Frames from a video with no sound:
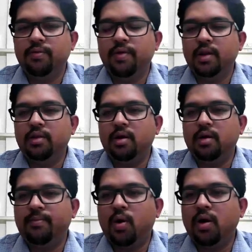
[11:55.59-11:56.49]
So
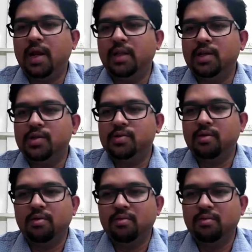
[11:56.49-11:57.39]
when the bond length
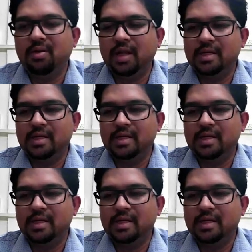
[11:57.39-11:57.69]
is